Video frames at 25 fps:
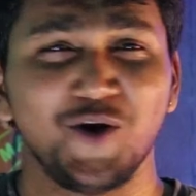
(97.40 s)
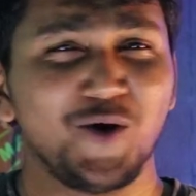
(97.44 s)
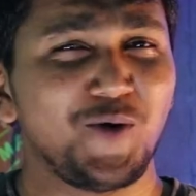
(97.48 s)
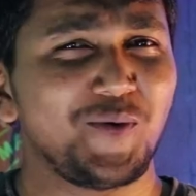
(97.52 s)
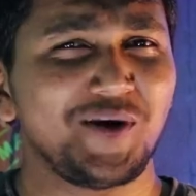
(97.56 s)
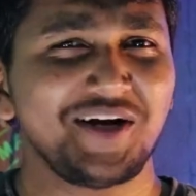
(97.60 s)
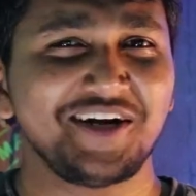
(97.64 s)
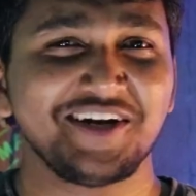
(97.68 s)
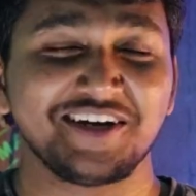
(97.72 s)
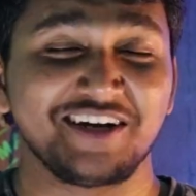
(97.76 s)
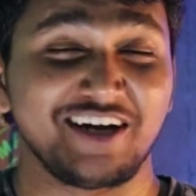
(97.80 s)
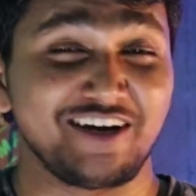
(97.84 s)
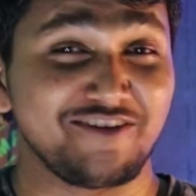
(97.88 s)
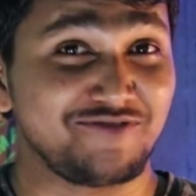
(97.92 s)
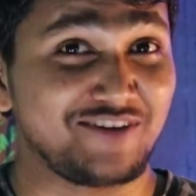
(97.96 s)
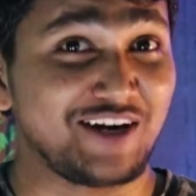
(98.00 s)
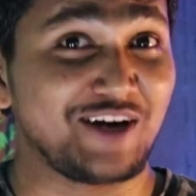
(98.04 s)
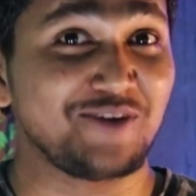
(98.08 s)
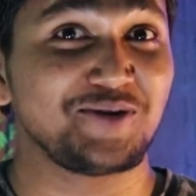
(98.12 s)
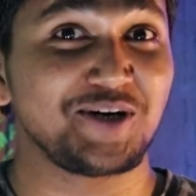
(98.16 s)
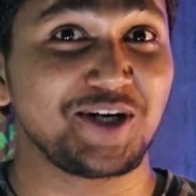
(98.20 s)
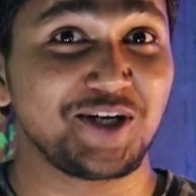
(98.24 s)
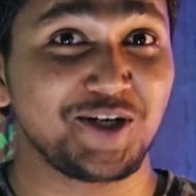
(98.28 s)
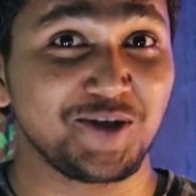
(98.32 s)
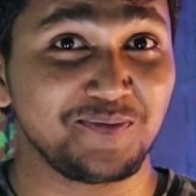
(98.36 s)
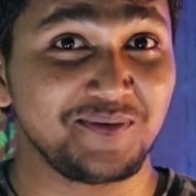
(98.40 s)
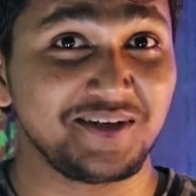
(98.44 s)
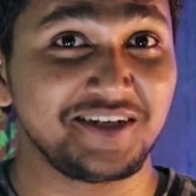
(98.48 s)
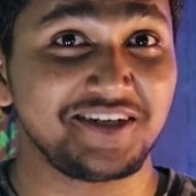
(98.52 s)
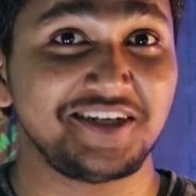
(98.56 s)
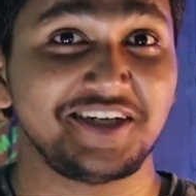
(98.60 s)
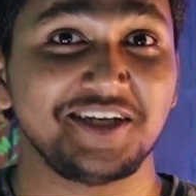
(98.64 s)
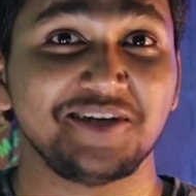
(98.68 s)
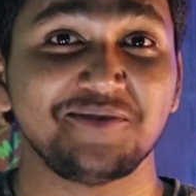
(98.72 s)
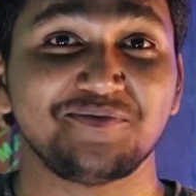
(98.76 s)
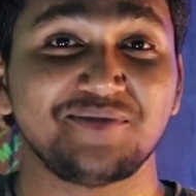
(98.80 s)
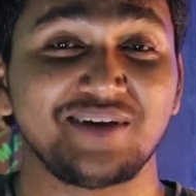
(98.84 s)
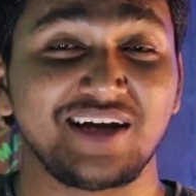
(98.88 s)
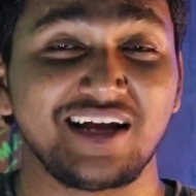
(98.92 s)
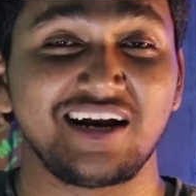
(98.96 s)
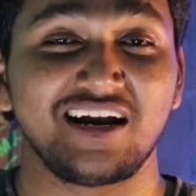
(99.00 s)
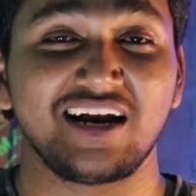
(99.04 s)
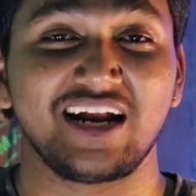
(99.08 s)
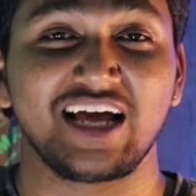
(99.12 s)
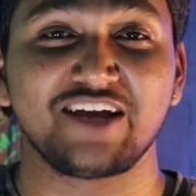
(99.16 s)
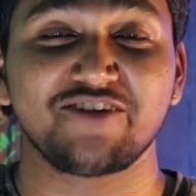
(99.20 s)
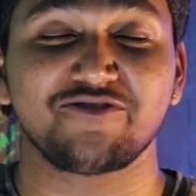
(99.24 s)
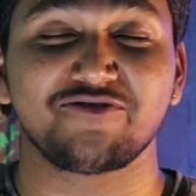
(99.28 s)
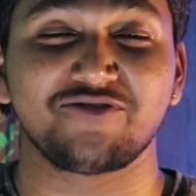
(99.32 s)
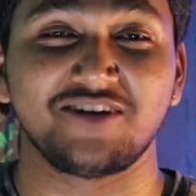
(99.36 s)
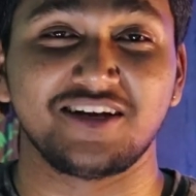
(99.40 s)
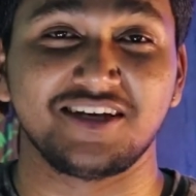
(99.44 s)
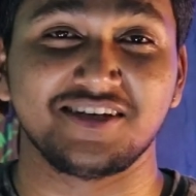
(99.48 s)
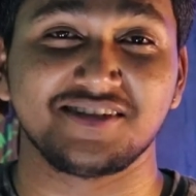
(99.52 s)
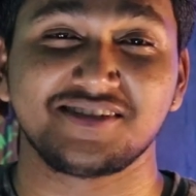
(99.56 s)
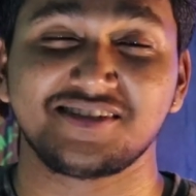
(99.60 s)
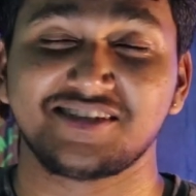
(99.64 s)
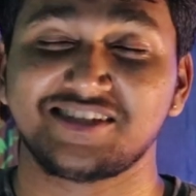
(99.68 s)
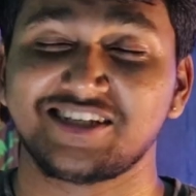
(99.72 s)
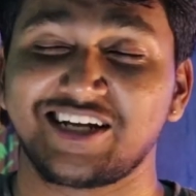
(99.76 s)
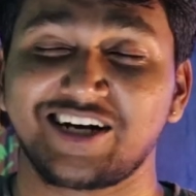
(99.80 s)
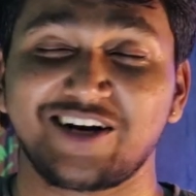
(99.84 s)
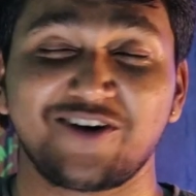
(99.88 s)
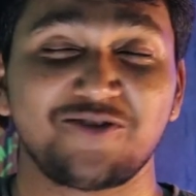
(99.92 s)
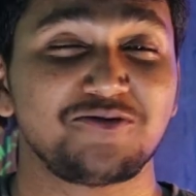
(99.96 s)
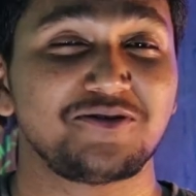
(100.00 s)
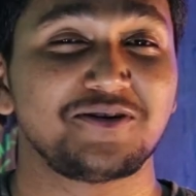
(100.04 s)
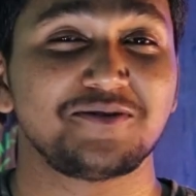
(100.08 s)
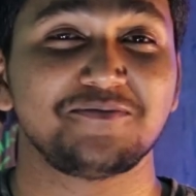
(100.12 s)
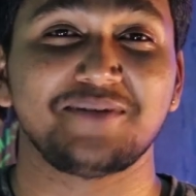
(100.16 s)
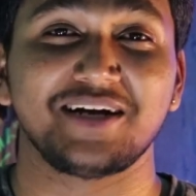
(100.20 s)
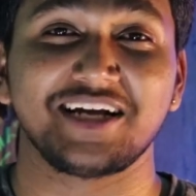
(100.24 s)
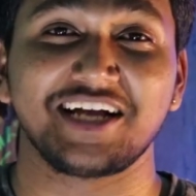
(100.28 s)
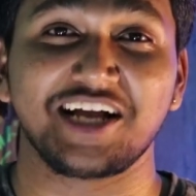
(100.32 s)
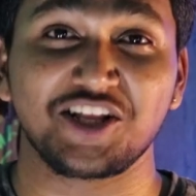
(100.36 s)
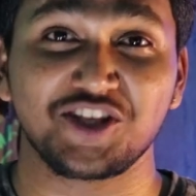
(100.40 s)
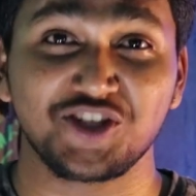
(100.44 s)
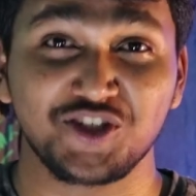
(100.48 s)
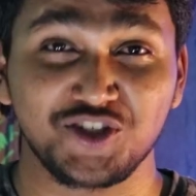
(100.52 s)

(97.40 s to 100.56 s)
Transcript: No wonder I found it to be dim and lifeless, surrounded by a